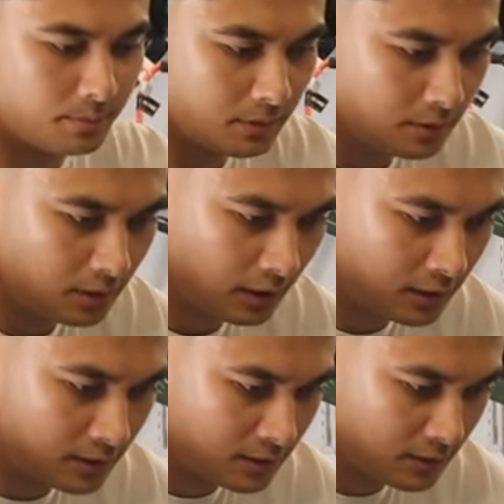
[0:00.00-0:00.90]
I
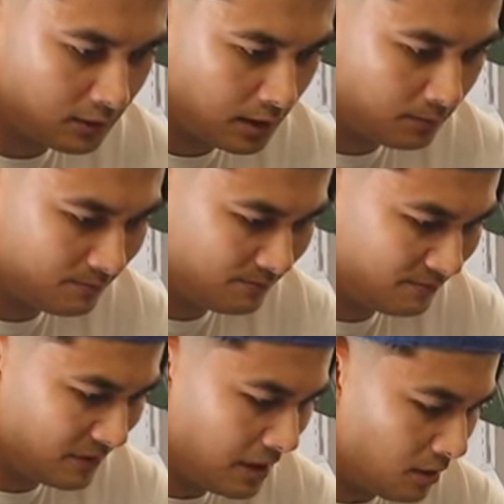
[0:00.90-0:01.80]
can just scrape
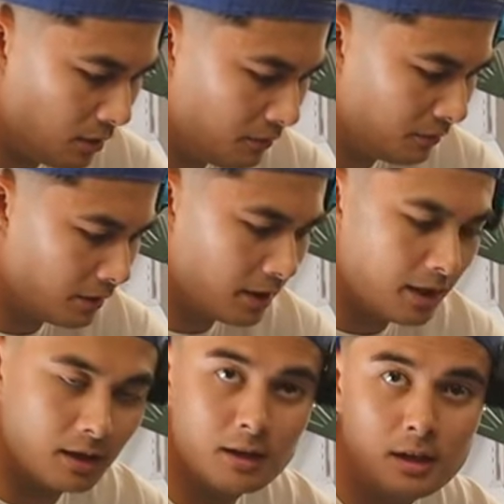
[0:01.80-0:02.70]
that off. Look at
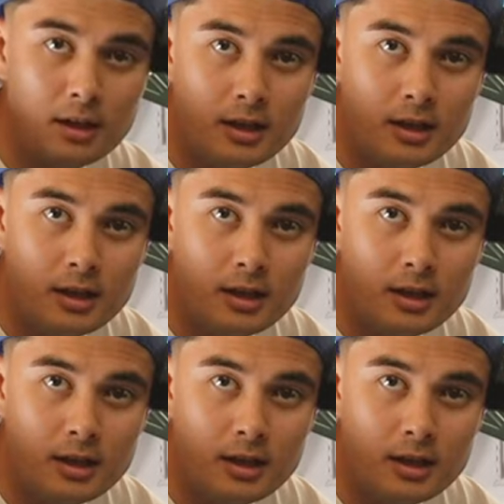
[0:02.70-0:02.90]
that.